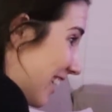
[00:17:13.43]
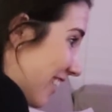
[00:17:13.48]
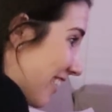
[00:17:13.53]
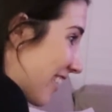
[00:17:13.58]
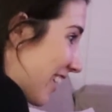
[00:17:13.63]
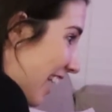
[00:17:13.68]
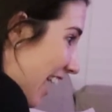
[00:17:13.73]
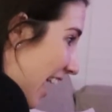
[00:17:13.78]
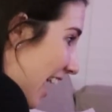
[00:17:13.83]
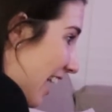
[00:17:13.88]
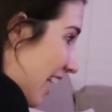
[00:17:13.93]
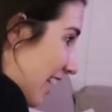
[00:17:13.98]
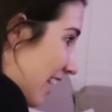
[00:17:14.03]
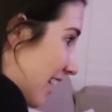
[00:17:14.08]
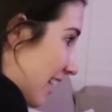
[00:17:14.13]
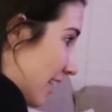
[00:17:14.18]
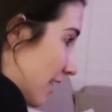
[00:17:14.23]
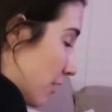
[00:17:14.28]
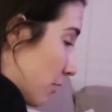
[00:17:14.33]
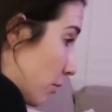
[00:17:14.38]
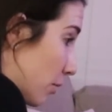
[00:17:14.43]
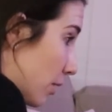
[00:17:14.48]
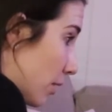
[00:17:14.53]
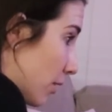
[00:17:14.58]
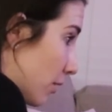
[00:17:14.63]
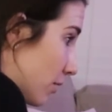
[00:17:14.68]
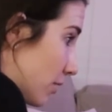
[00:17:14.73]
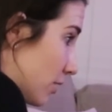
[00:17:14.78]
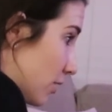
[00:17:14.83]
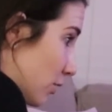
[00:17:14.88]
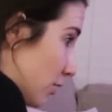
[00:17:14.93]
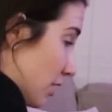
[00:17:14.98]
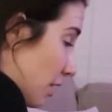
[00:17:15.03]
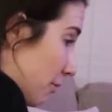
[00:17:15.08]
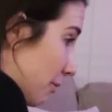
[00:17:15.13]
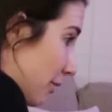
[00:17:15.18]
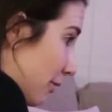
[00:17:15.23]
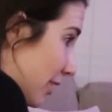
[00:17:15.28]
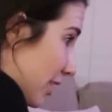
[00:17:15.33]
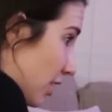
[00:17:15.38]
Okay. Well, you
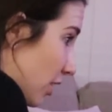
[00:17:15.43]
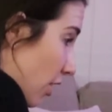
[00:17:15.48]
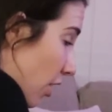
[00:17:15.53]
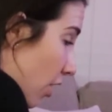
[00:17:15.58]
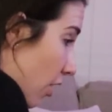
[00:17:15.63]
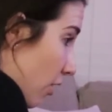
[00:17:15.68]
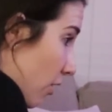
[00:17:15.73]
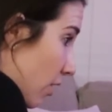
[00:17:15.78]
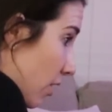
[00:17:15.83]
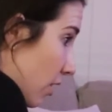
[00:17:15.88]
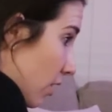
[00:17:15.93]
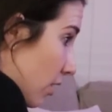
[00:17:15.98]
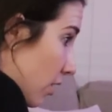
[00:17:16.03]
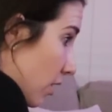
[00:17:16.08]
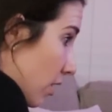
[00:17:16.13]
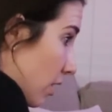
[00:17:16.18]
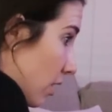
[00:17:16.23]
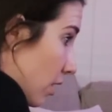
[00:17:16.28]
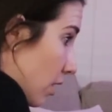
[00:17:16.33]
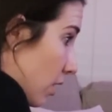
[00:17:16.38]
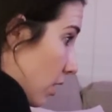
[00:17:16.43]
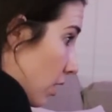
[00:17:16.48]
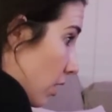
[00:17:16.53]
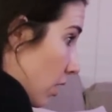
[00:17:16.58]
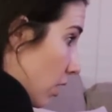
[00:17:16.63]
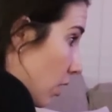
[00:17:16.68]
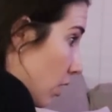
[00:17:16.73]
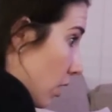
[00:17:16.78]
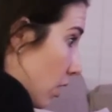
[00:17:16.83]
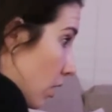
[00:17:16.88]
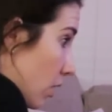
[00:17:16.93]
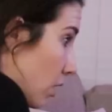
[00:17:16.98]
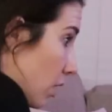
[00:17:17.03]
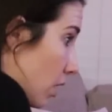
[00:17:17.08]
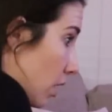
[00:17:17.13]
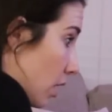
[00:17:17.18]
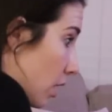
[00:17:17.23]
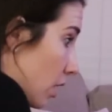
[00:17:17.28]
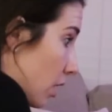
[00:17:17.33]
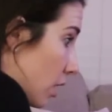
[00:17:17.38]
tell me when to go. That's
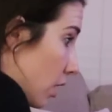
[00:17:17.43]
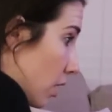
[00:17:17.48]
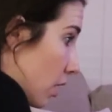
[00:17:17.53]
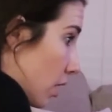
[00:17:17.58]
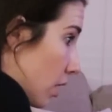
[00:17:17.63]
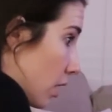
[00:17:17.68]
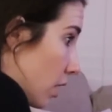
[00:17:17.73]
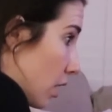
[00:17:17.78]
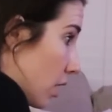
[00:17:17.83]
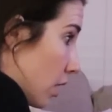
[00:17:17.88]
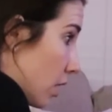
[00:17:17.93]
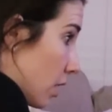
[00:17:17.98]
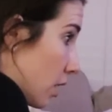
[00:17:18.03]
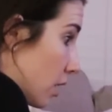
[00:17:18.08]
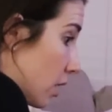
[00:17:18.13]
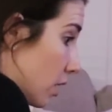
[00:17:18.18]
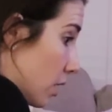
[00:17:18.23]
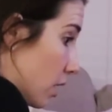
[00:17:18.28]
my hand.